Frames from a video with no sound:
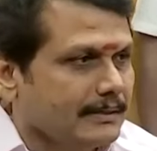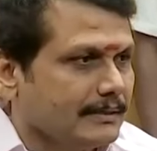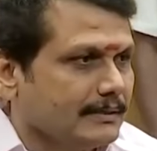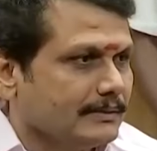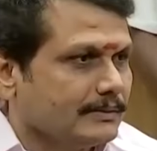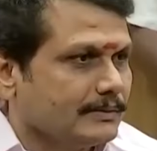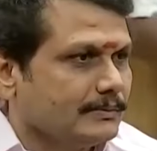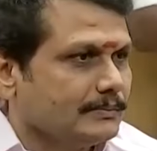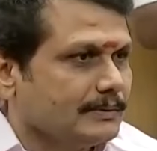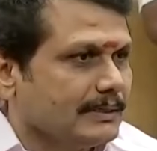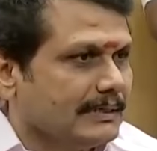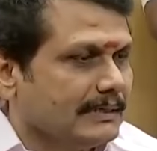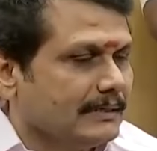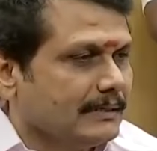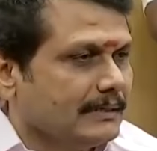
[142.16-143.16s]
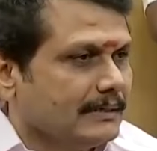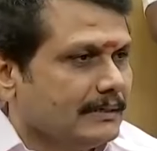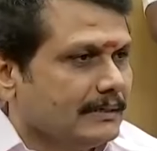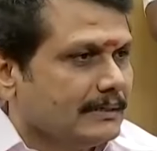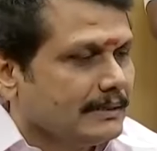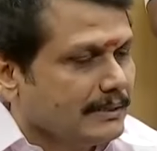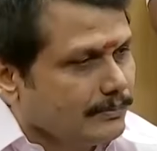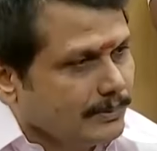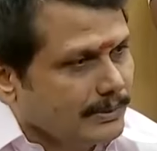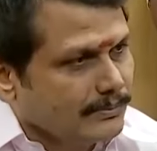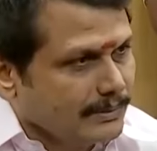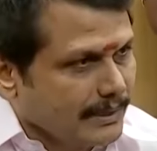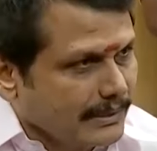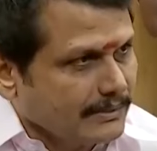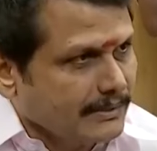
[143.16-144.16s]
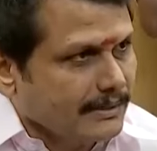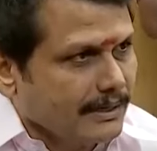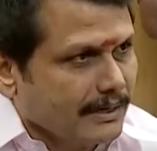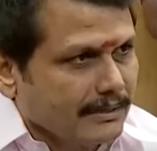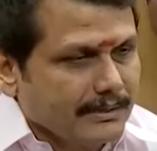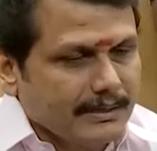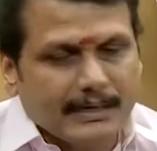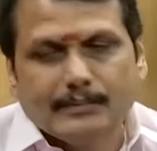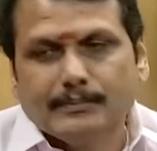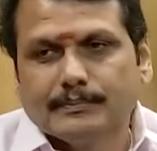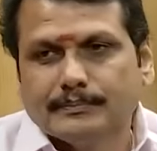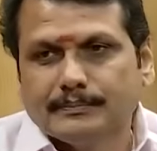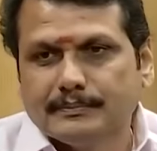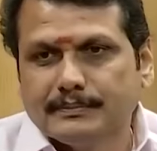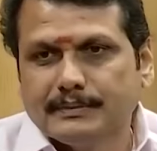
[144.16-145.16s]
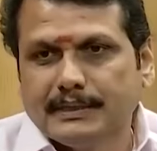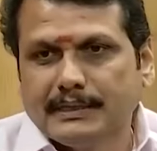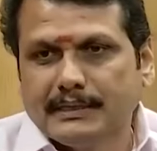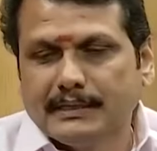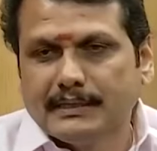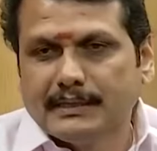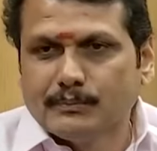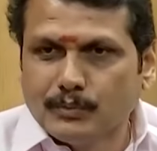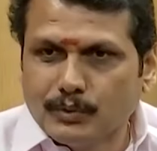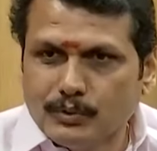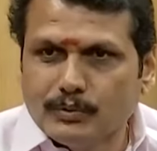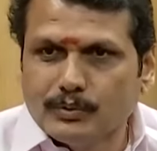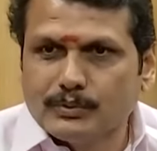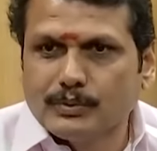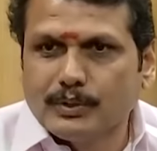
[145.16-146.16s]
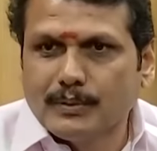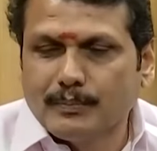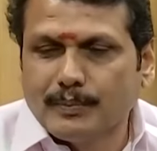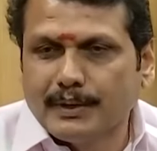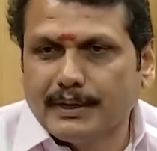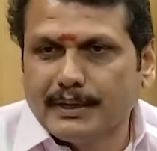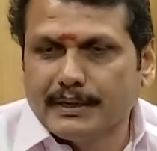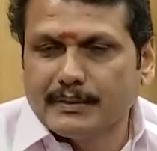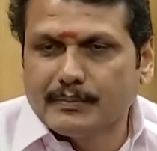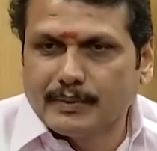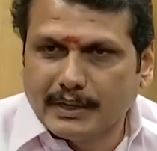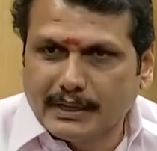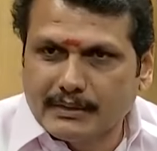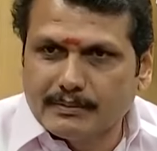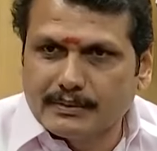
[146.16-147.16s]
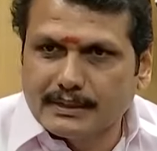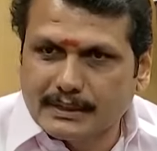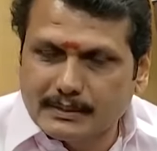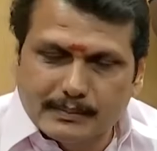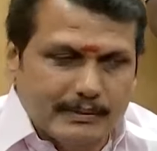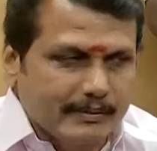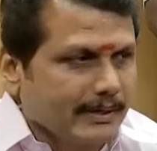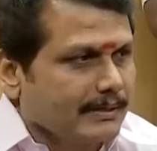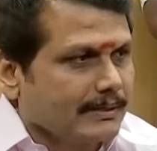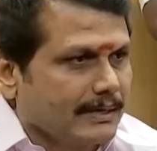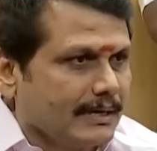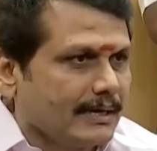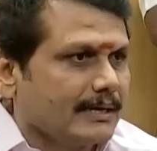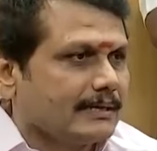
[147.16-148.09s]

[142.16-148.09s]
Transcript: uh, been some uh, time he was the transport minister. In that uh, there